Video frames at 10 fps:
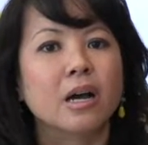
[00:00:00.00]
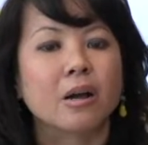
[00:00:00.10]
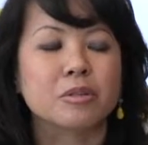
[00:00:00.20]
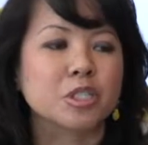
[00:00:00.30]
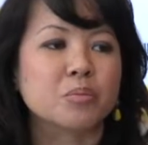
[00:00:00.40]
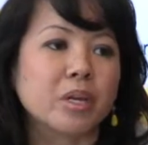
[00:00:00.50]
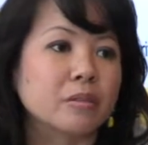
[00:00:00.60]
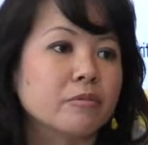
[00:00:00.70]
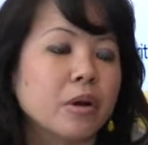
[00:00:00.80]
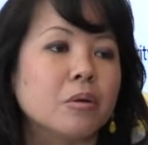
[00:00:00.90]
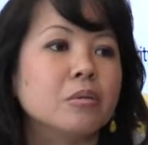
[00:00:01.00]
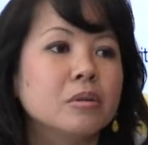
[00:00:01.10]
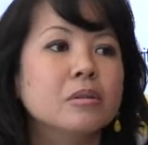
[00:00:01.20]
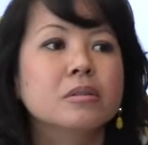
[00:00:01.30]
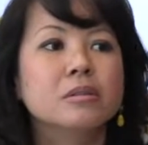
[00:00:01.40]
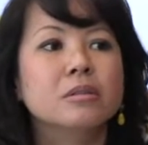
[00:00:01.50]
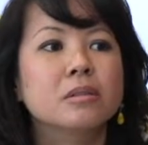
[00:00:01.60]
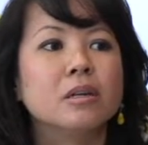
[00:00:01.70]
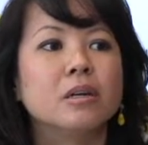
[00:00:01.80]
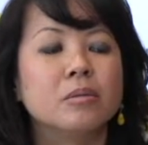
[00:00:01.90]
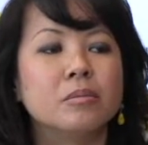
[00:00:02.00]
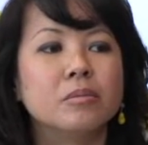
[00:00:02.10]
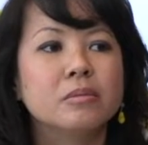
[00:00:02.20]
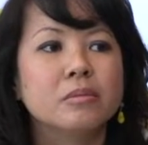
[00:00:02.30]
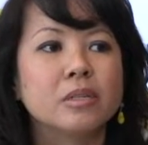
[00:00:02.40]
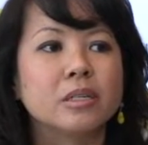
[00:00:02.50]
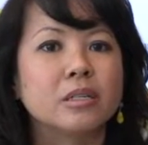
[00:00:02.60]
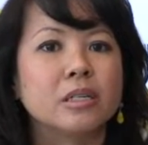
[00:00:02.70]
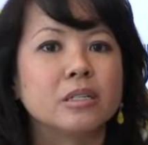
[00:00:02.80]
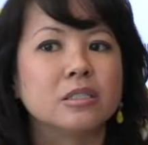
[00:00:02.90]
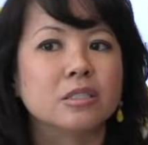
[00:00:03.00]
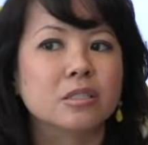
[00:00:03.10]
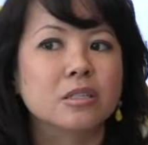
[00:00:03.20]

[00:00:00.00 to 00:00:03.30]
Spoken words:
I would just be on the phone and